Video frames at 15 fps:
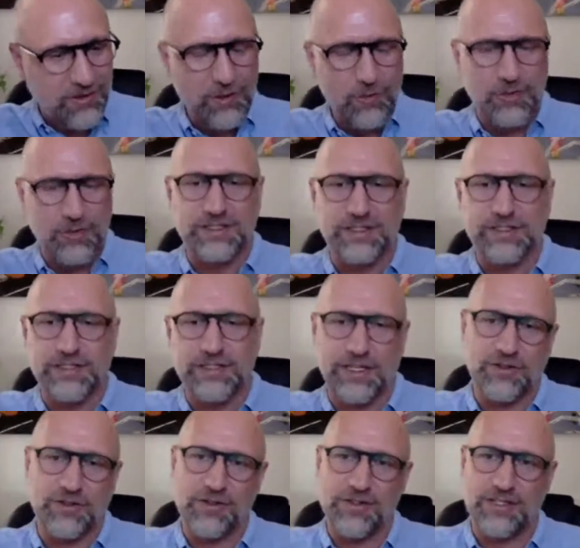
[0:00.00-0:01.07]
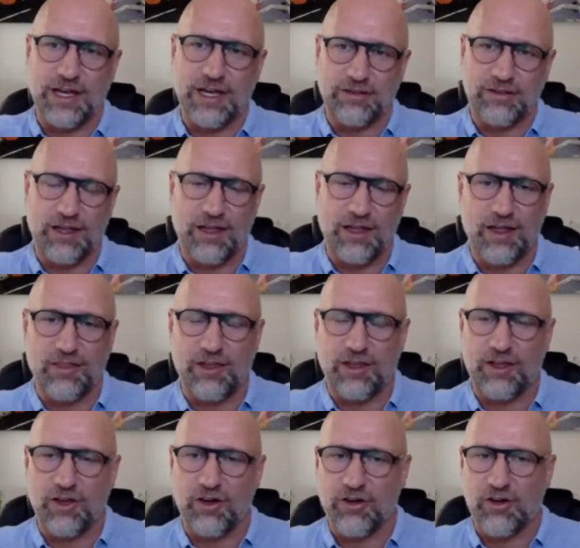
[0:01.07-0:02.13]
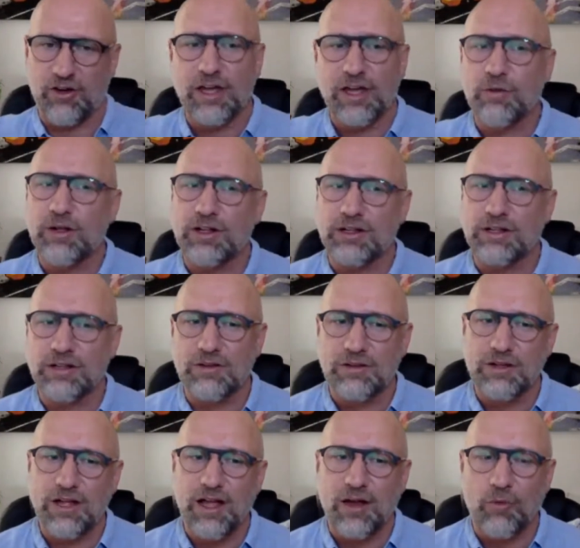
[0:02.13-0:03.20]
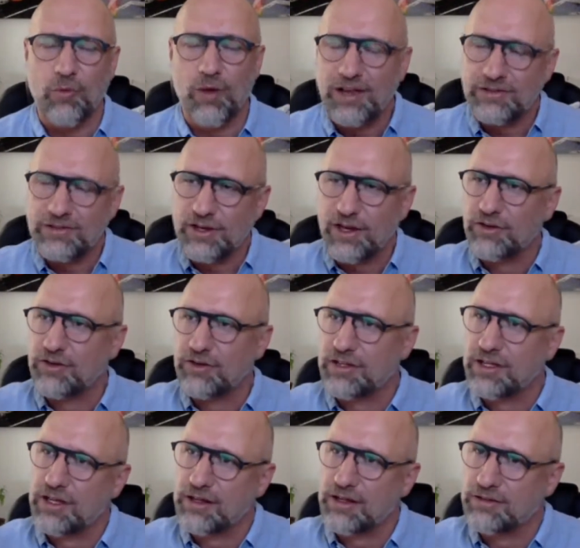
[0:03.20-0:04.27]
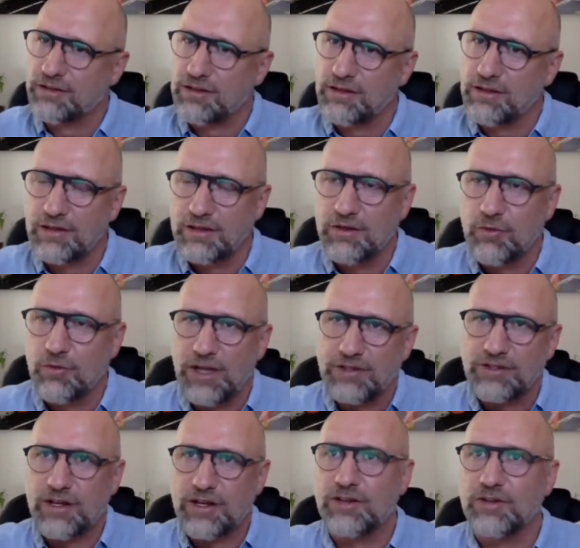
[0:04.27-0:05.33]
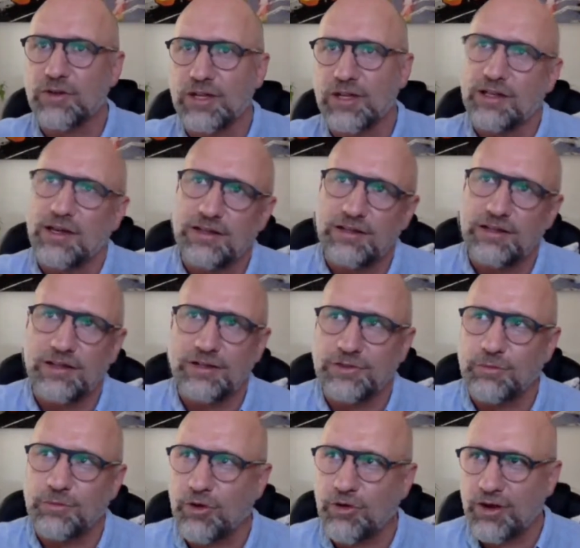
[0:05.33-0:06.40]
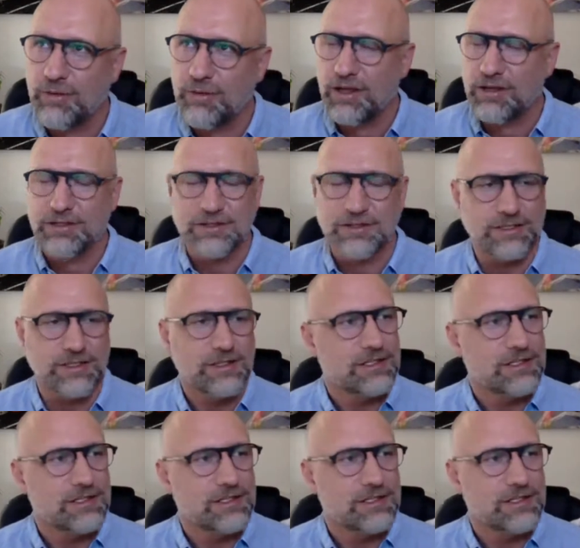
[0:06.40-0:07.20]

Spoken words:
anyone's listening to this out there and they go, okay, well, why should I do the ELD? Why should I do a leadership program like this?